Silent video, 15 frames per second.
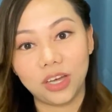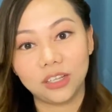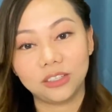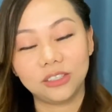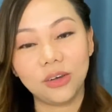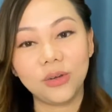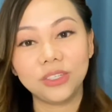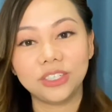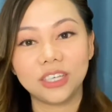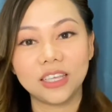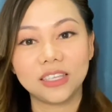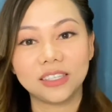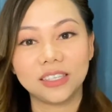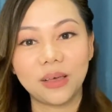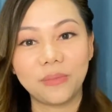Don't
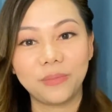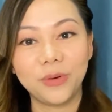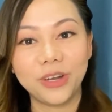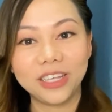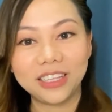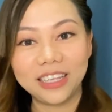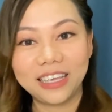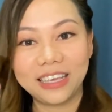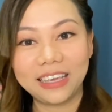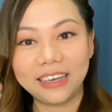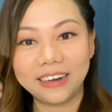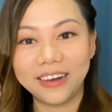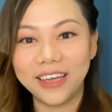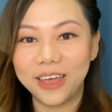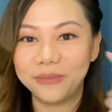just put it
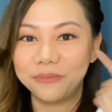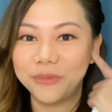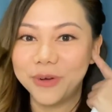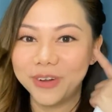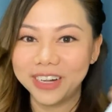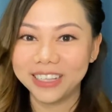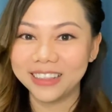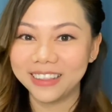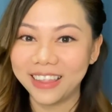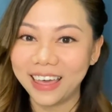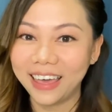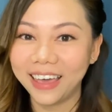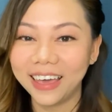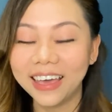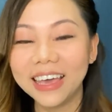here and put it
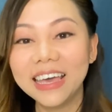there.